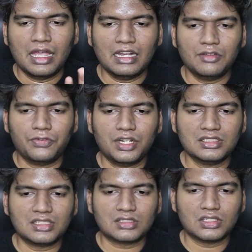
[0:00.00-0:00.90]
And if it
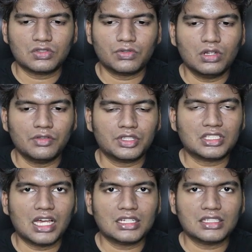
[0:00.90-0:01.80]
is successful, if the
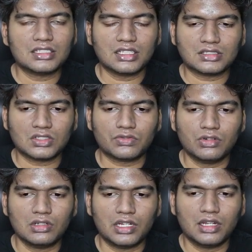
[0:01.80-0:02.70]
charging is
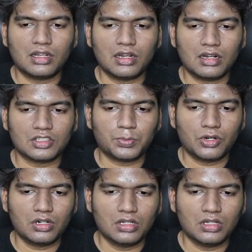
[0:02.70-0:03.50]
successful, then it will respond.